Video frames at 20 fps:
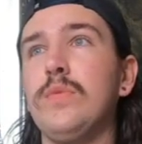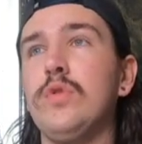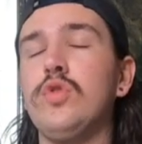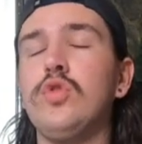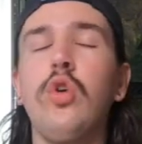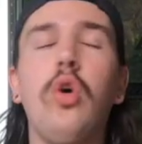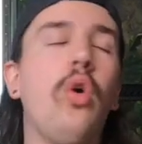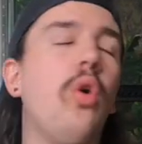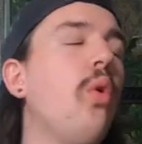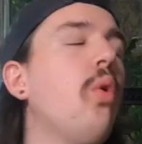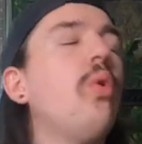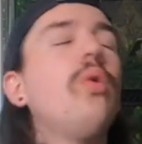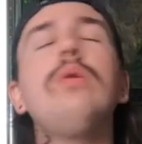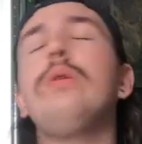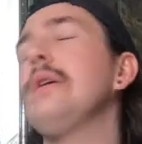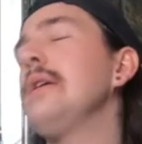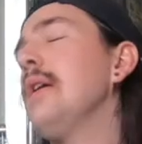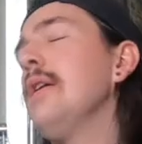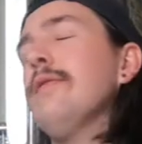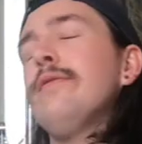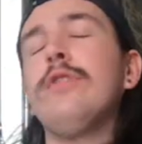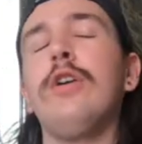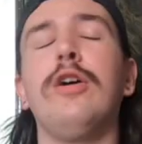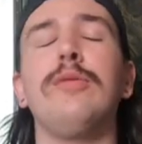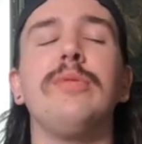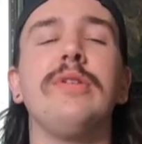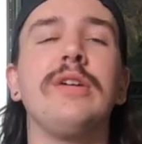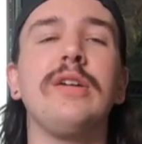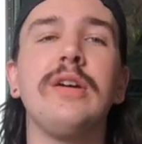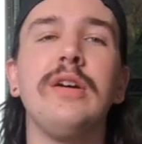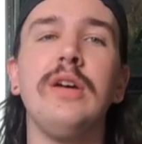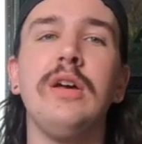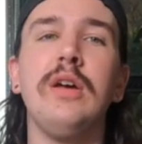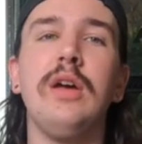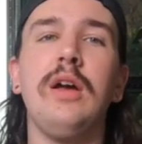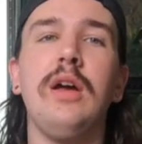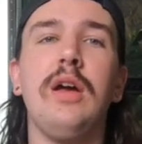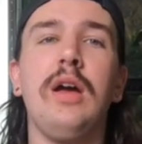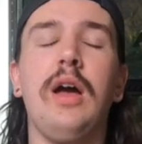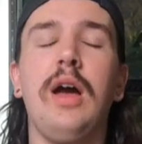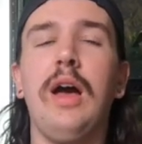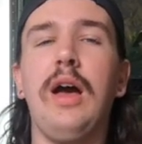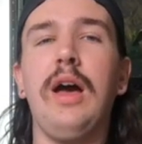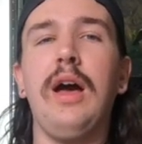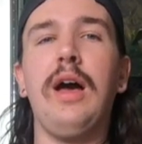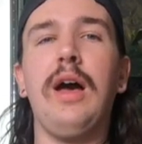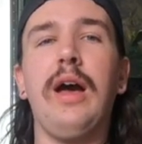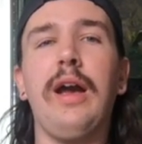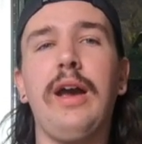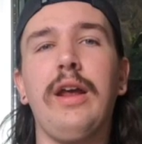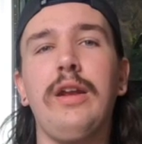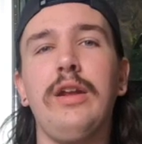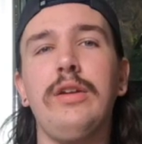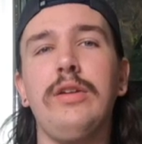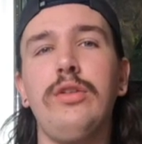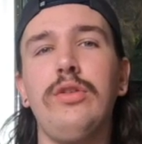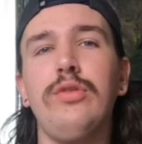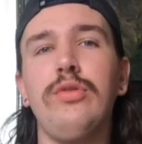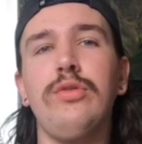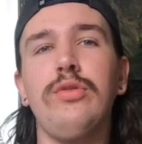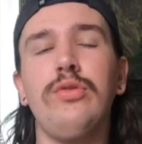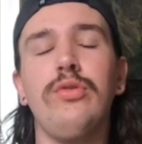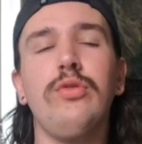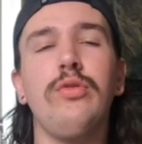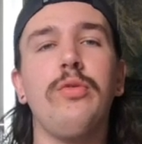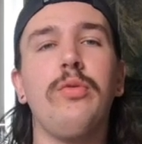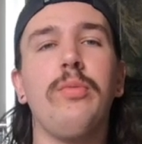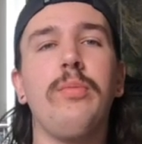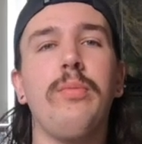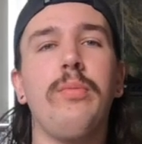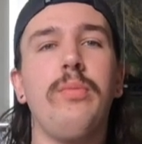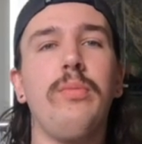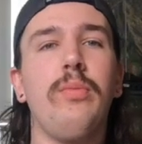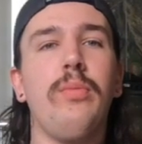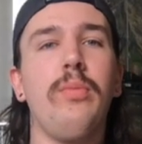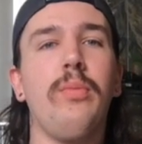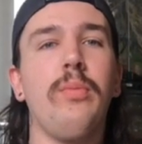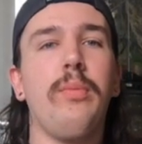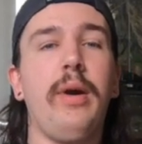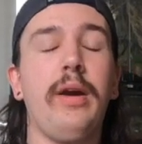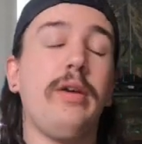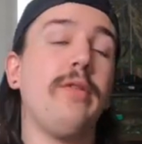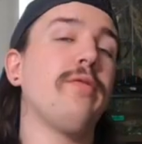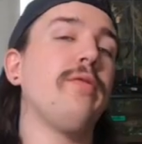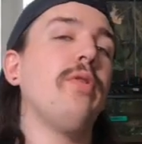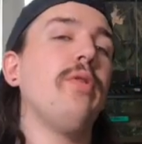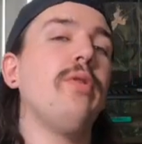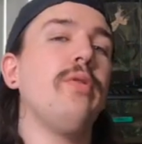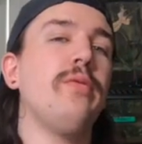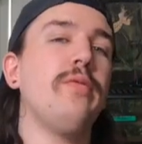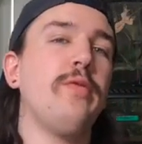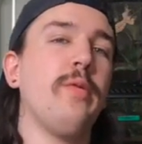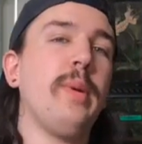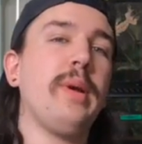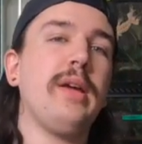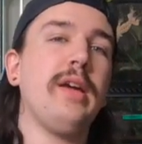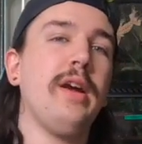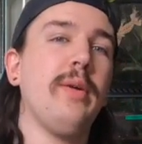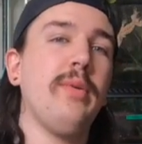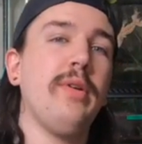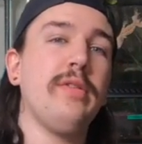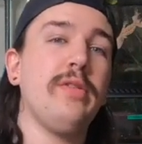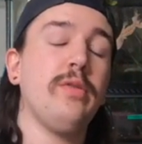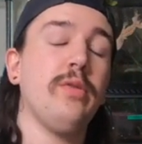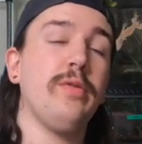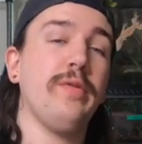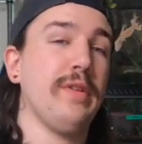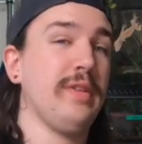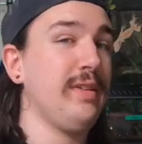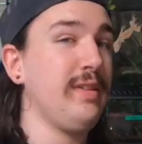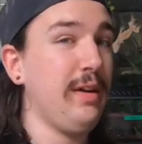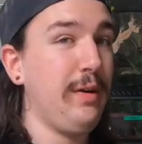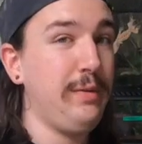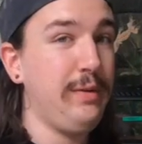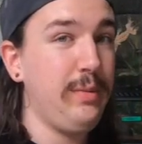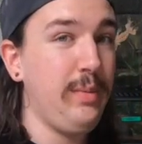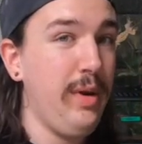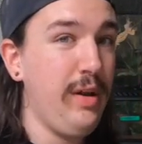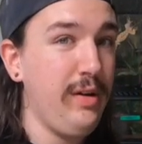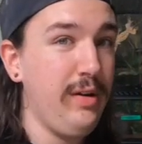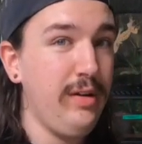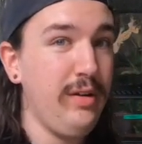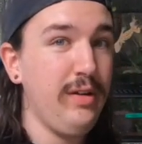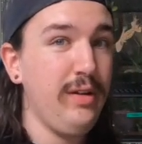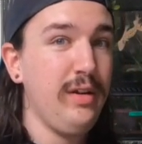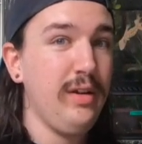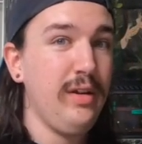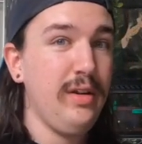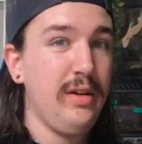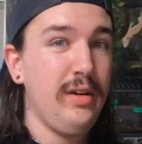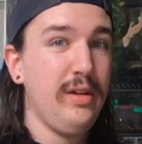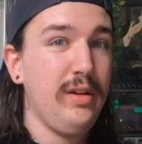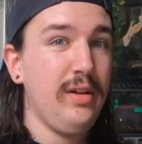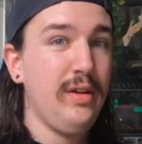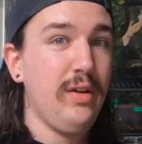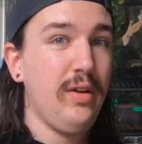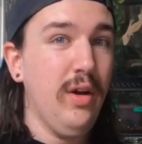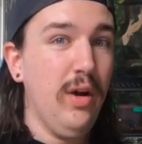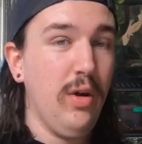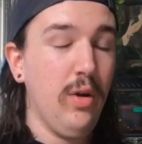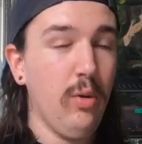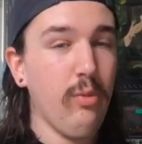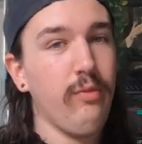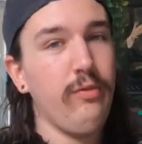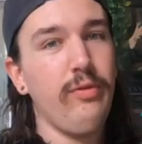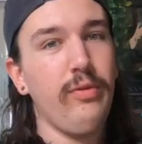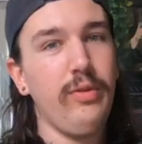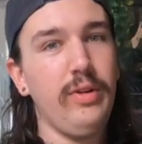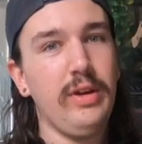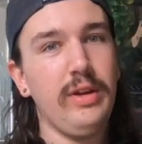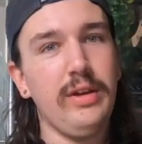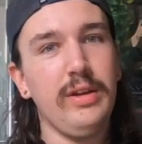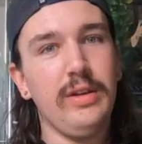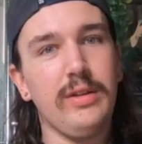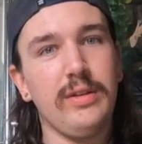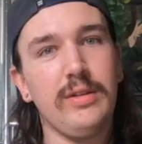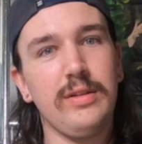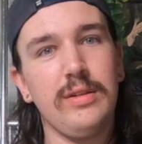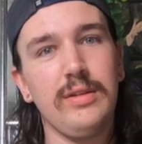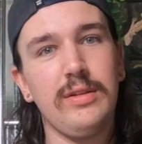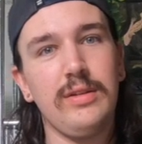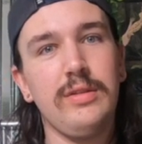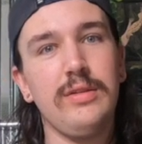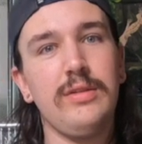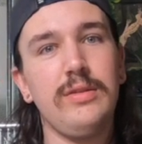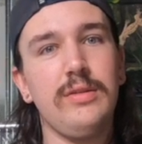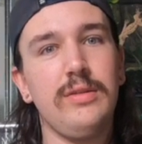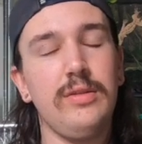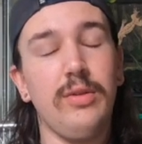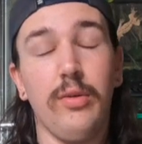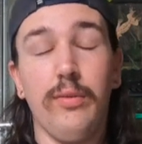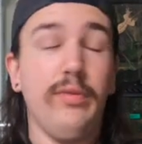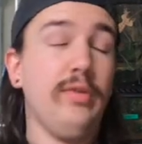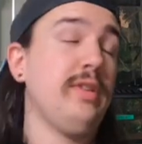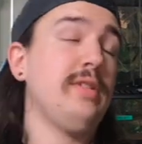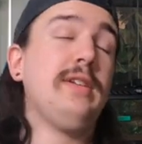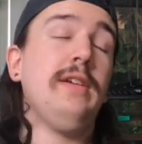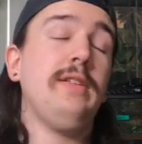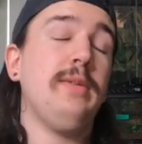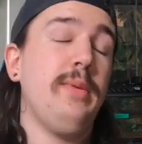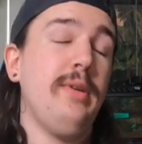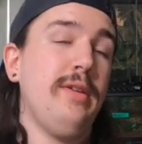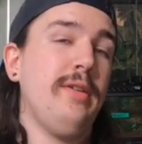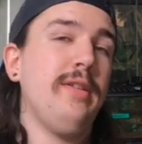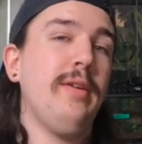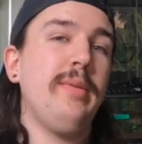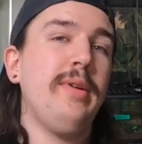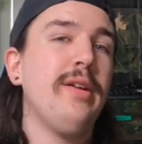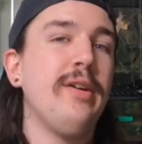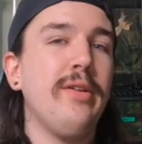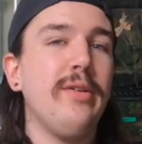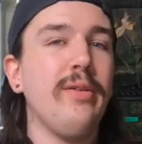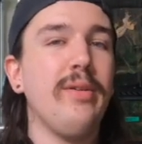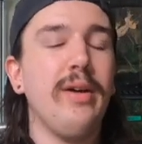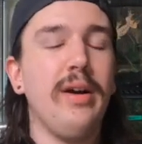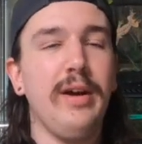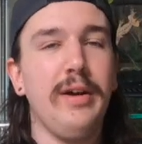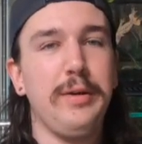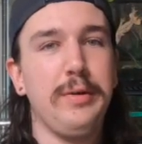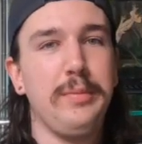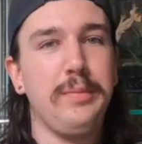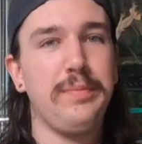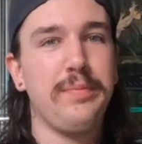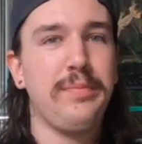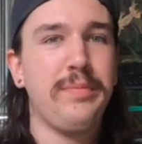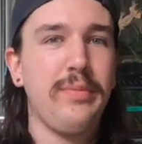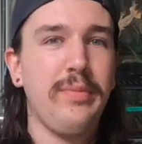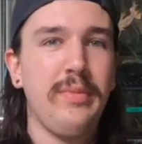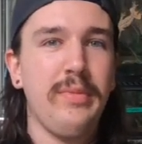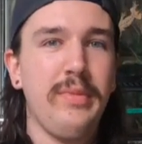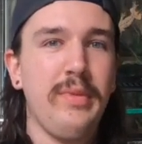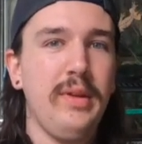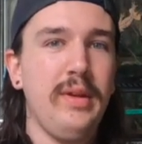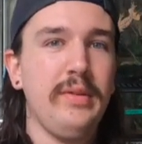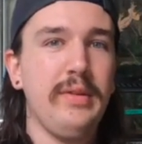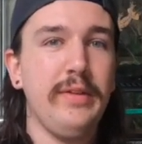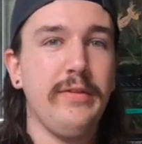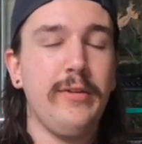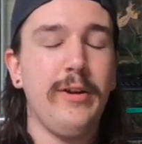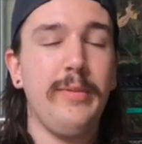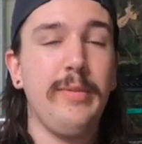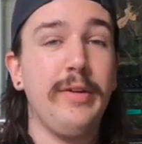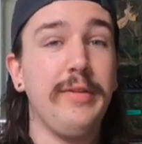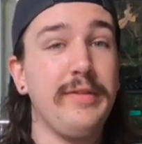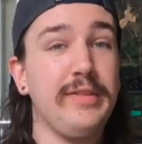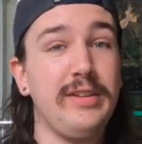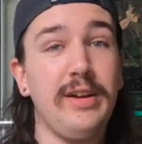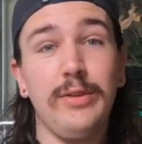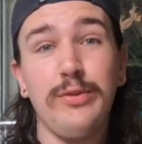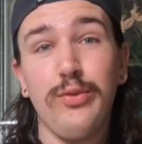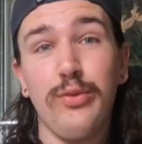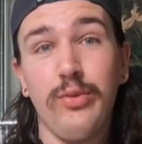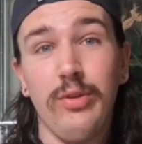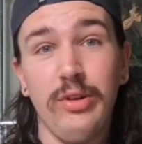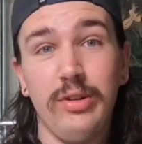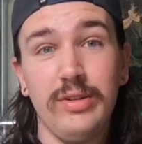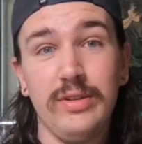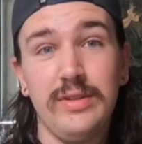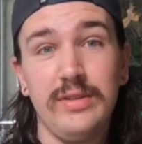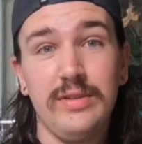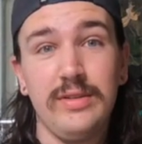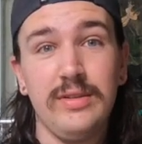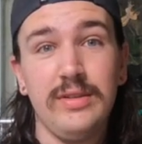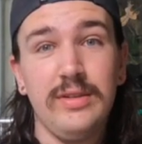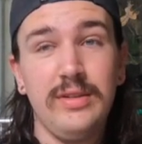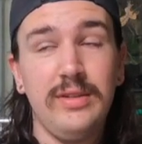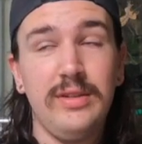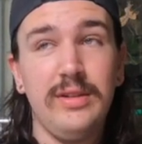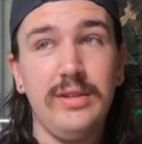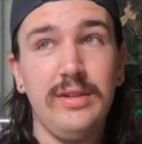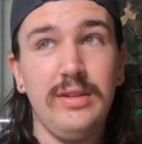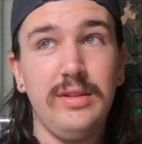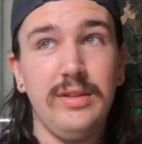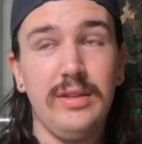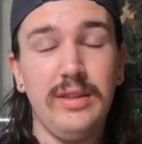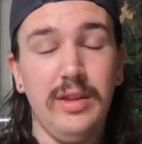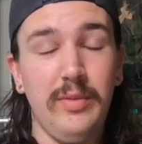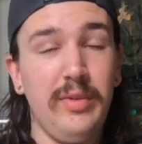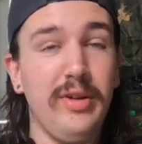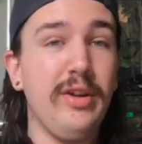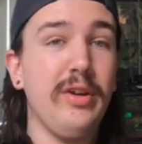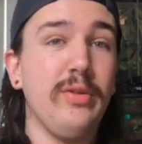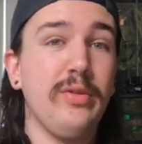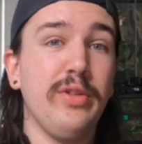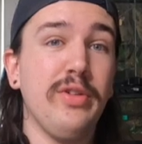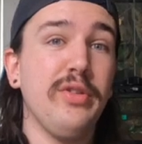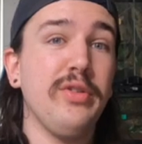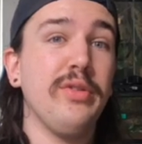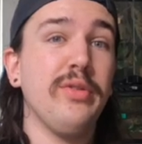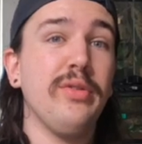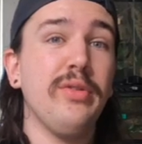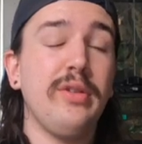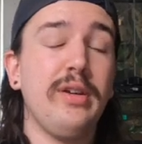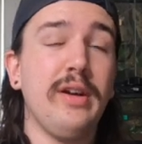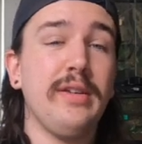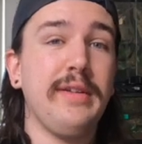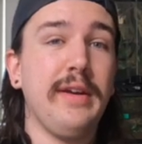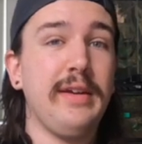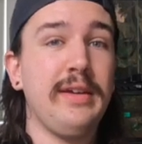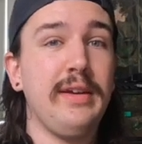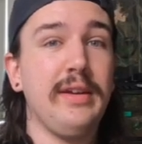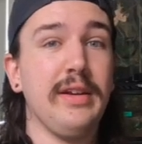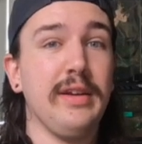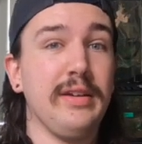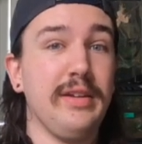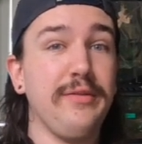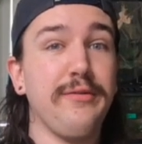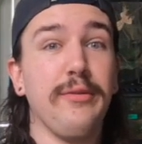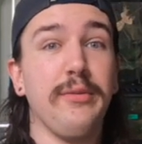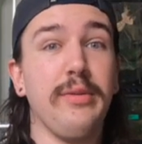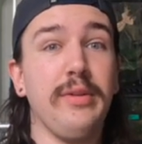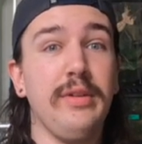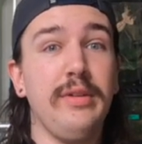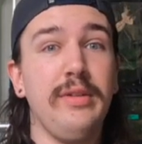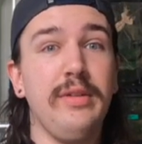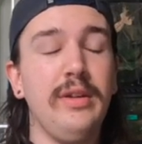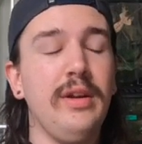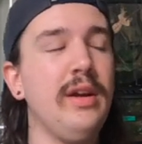Totally off topic. I got a new microphone for my camera, so if it sounds better, hopefully it sounds better. Let me know. Leave a comment. If it sounds worse, let me know too, because I can get a different one.